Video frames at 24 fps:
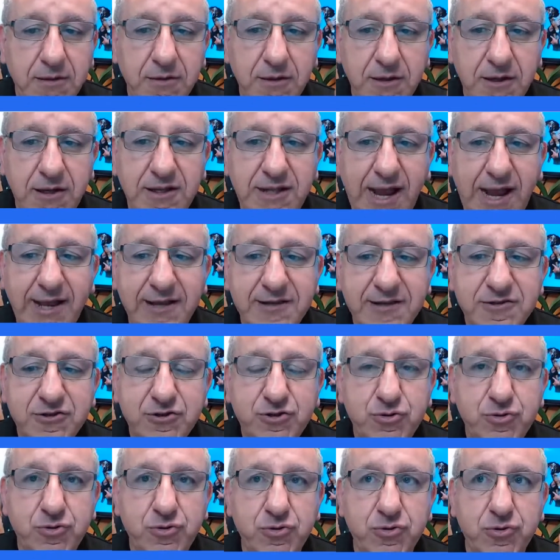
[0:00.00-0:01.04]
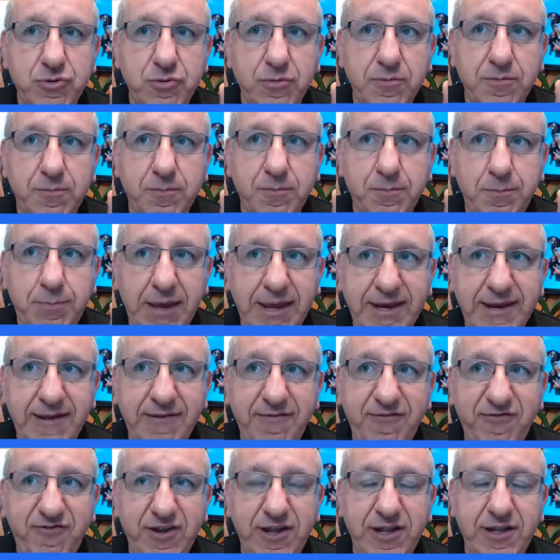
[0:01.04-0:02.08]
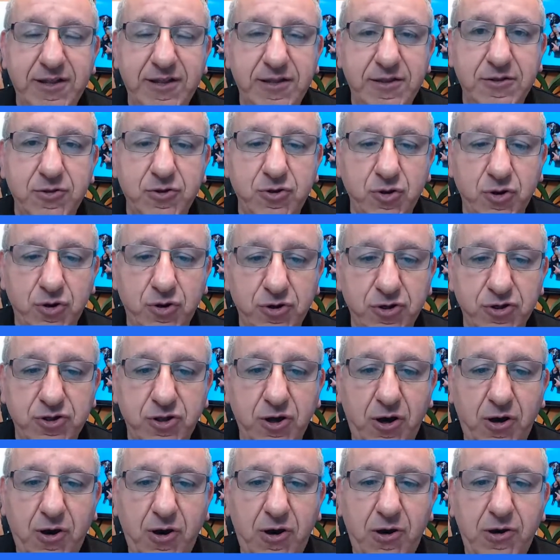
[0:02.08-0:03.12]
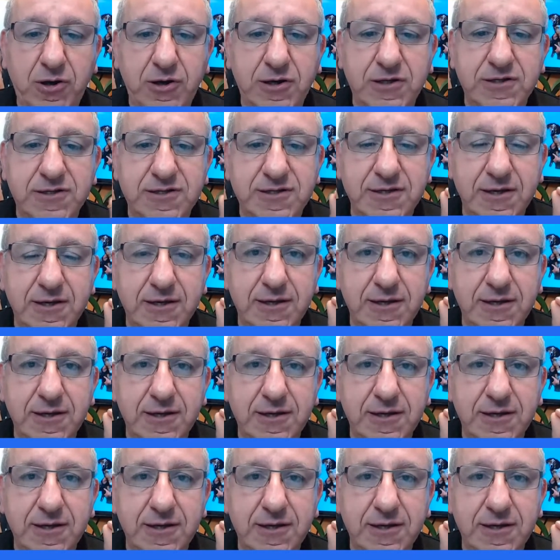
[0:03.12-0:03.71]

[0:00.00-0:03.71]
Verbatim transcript: it has to benefit your dog's